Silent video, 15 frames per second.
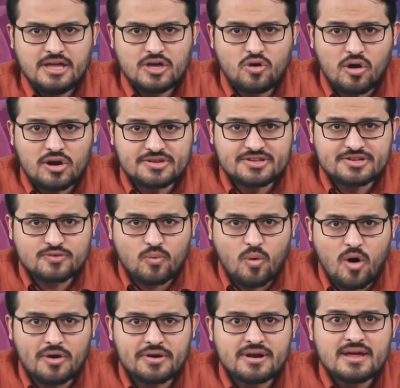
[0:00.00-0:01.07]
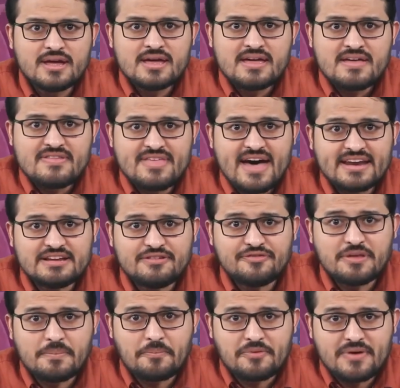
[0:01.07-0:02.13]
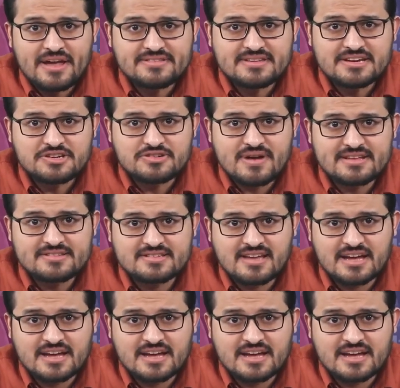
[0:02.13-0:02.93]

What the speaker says: Ecologists warn that if the present trends